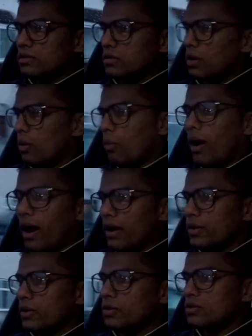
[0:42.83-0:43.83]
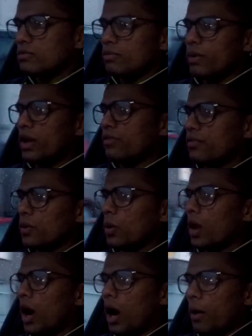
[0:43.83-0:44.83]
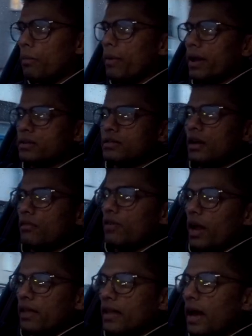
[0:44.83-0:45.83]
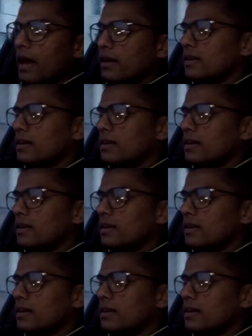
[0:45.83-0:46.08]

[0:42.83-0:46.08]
so why I use when I fuel up and stuff like that.